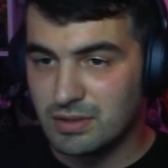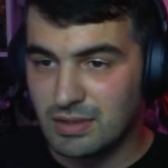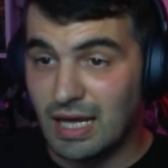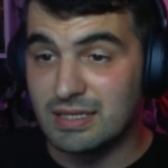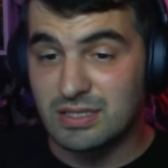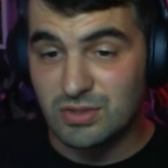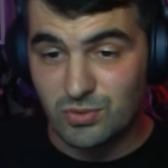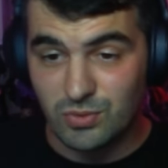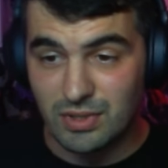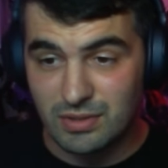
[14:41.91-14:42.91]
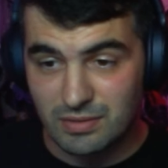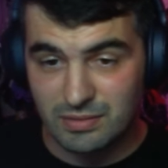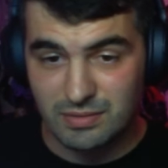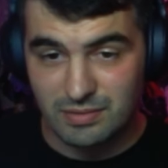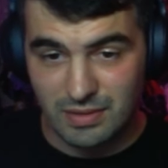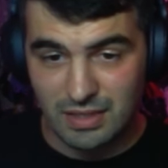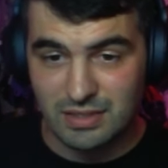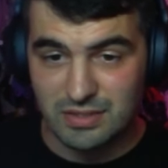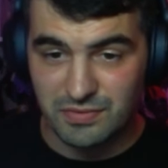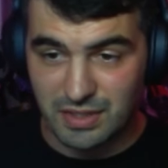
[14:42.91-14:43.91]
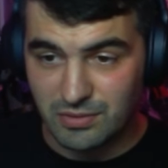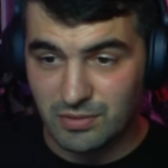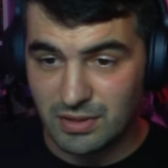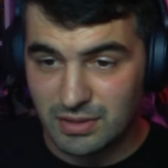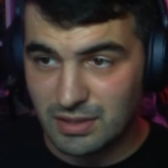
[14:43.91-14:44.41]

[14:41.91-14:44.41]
That is cool. That is very cool.